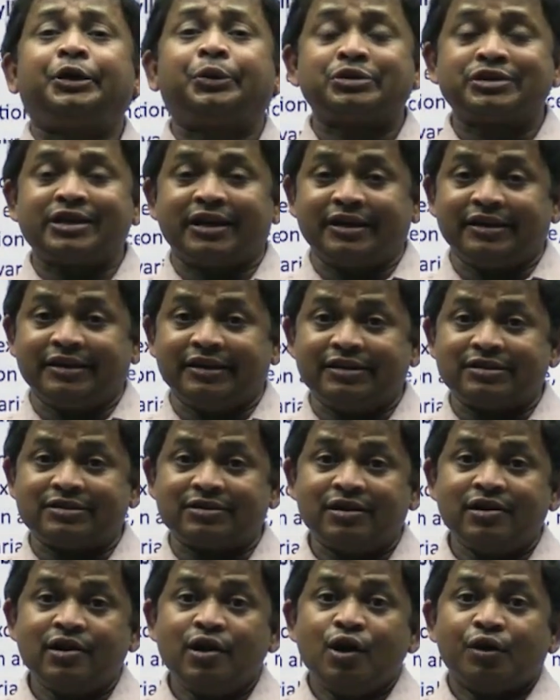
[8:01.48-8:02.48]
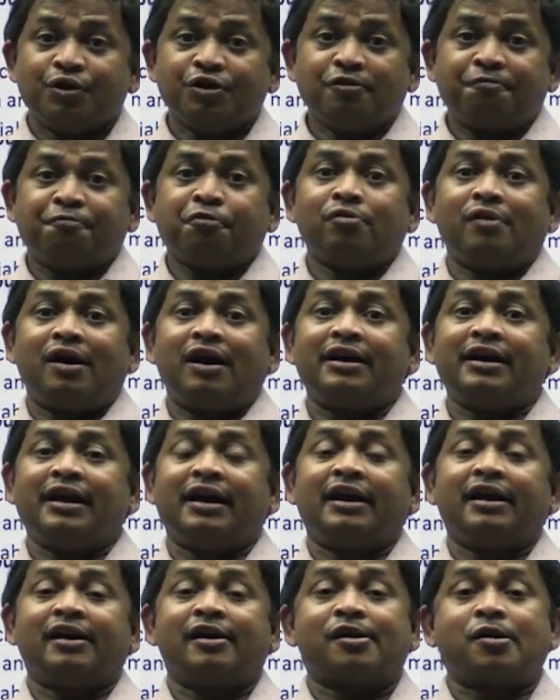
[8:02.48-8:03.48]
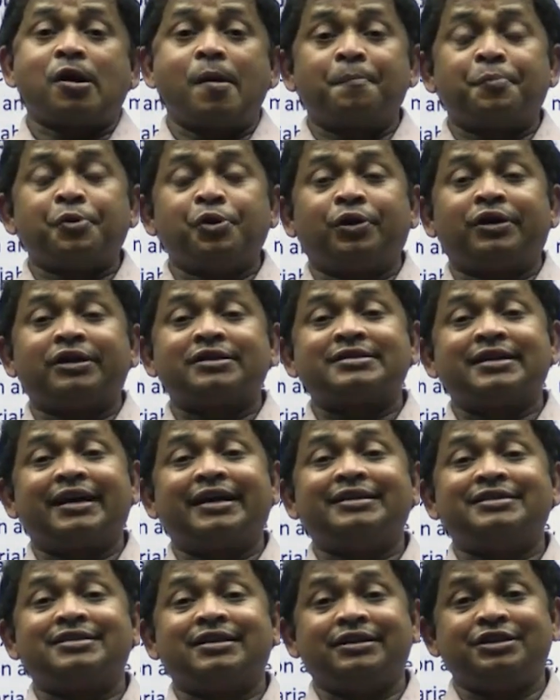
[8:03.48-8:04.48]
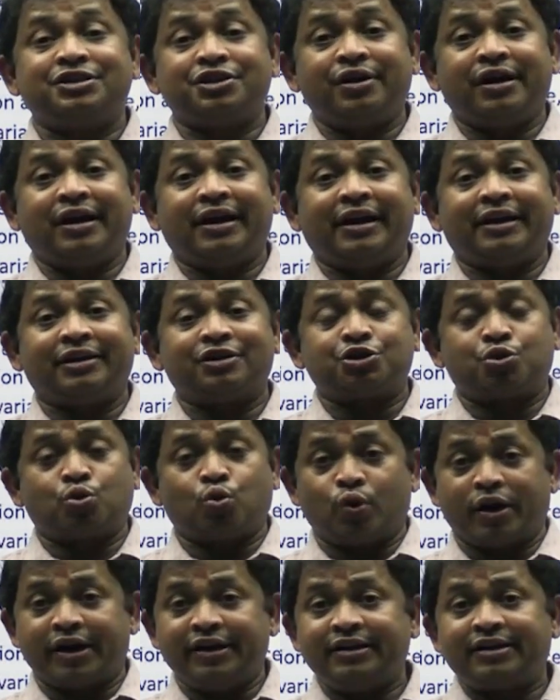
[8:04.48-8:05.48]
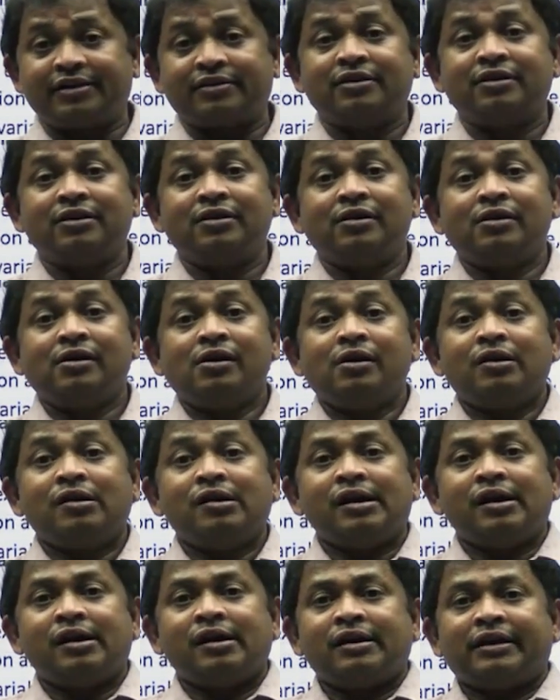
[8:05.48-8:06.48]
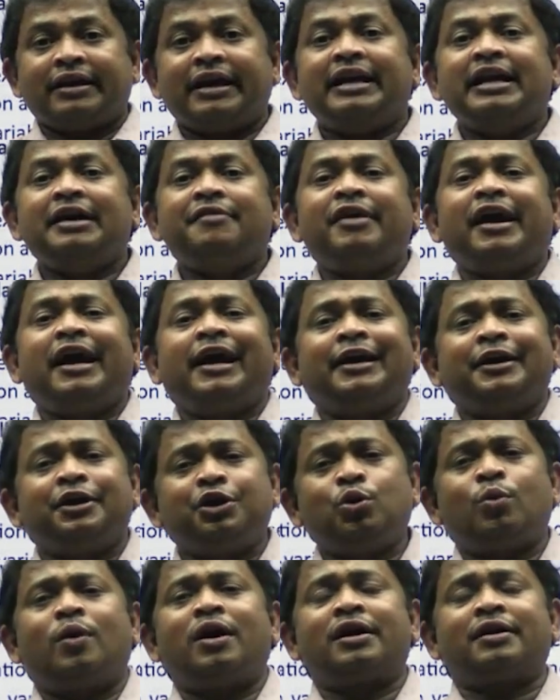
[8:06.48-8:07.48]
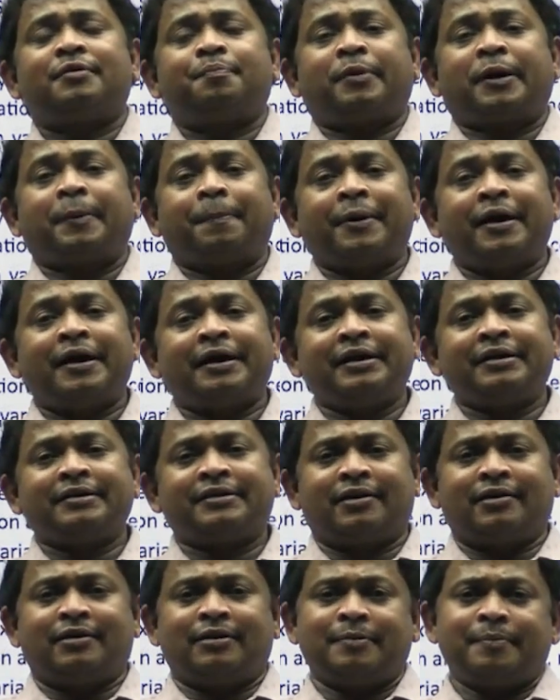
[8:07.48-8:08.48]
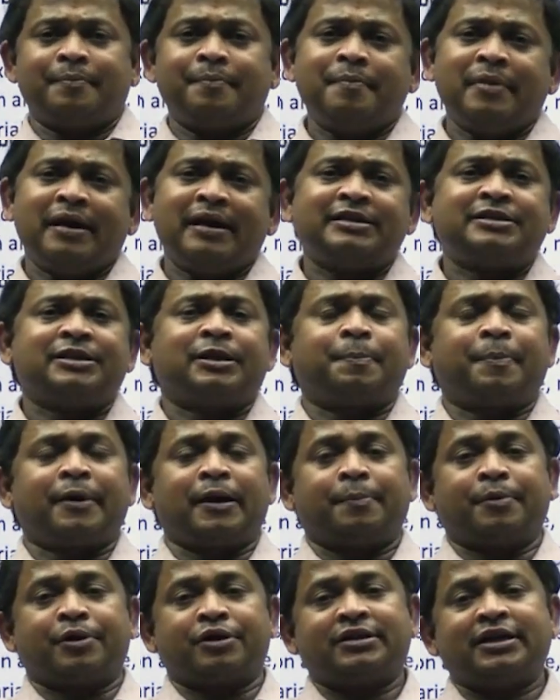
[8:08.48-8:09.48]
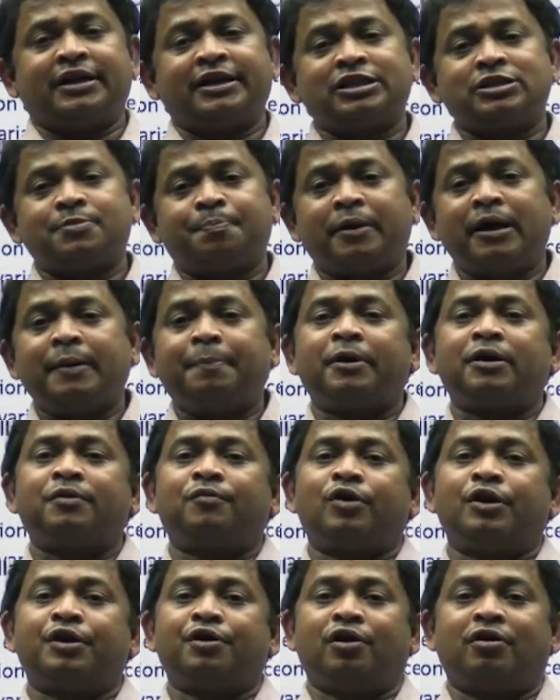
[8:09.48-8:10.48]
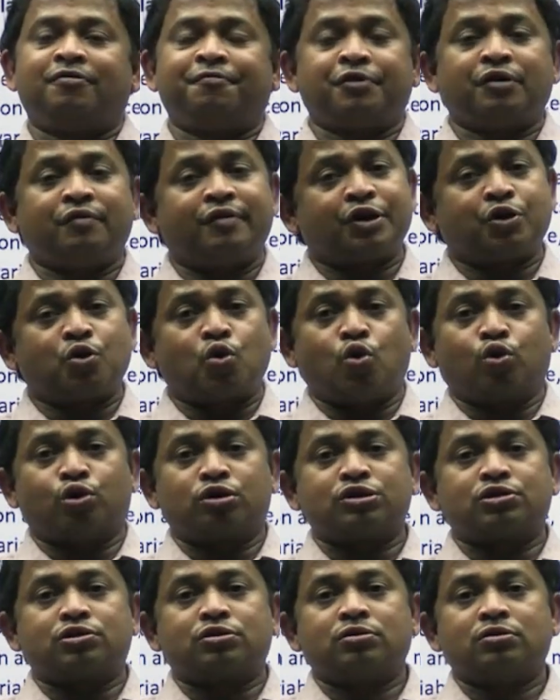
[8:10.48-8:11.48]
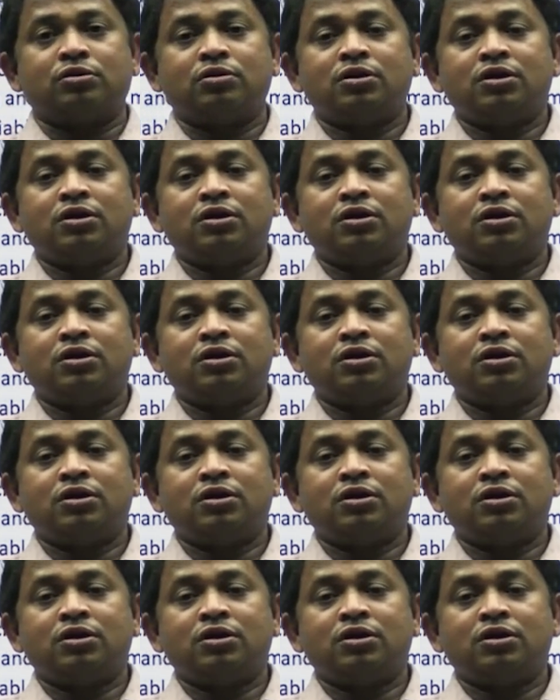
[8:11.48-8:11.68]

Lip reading: to say is, if you are a computer science engineering student, anyway you are preparing the major paper, that is paper 1 of your course.